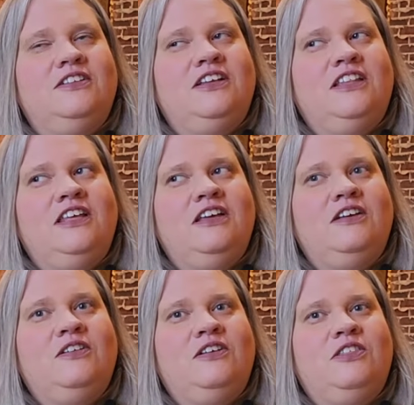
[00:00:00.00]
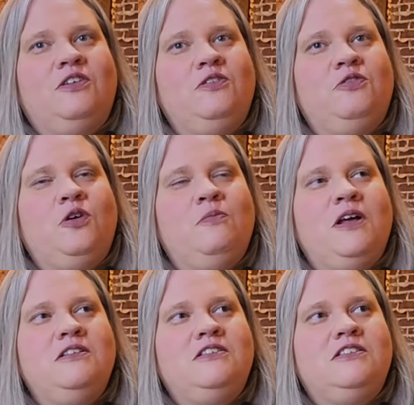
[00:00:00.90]
I think, 3 or 4
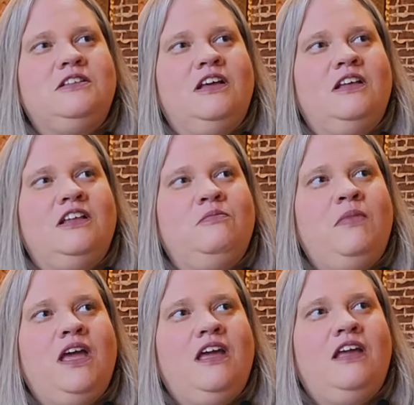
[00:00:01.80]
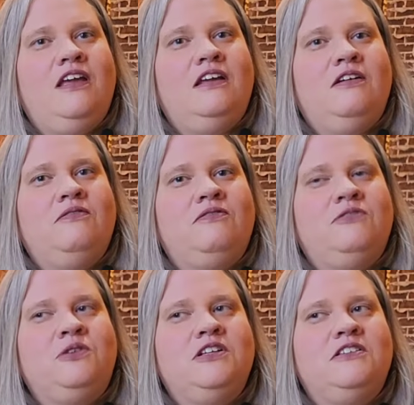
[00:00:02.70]
months in May of
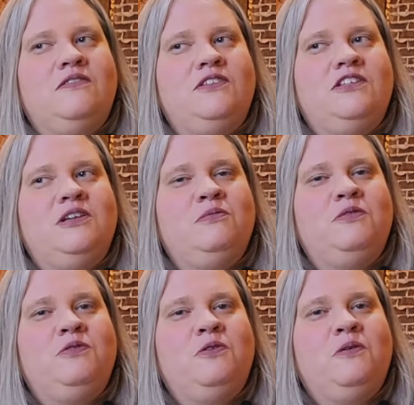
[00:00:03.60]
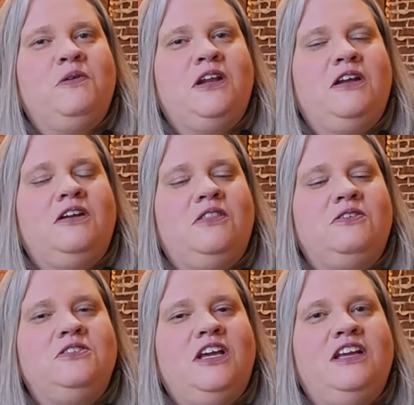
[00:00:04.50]
2017 before we went on
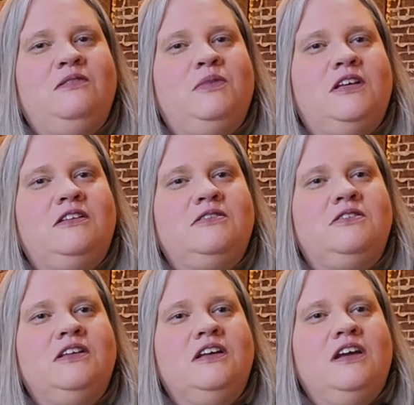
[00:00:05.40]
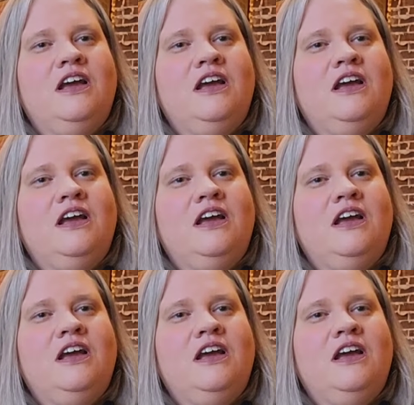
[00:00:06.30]
another date, because